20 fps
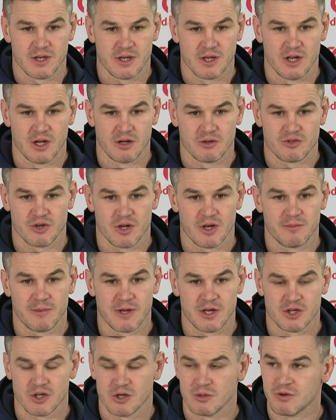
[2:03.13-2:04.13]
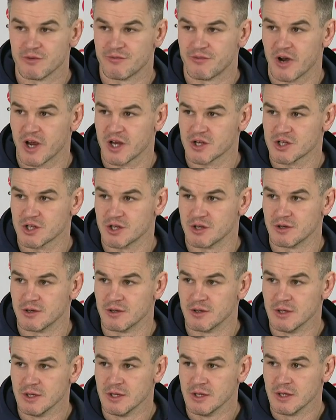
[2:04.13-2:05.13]
You know, trying to make sure we're fresh and,
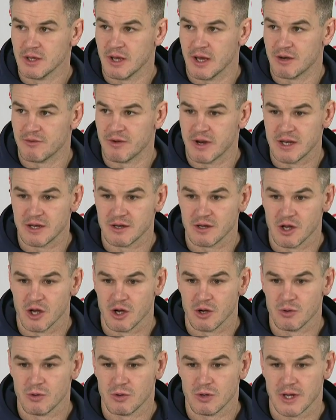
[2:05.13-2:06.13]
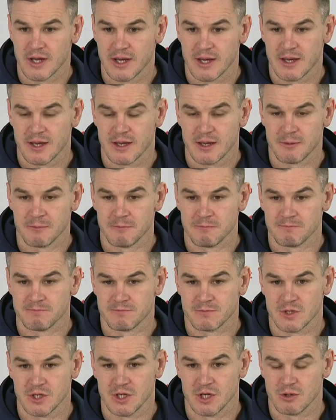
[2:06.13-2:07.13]
and ready to go. Um,
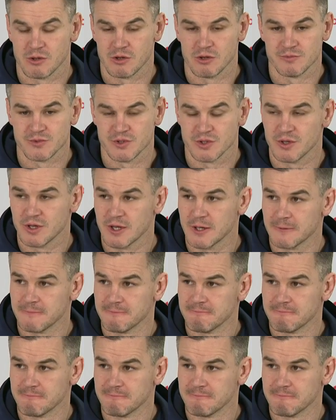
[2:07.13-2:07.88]
you know, come Sunday.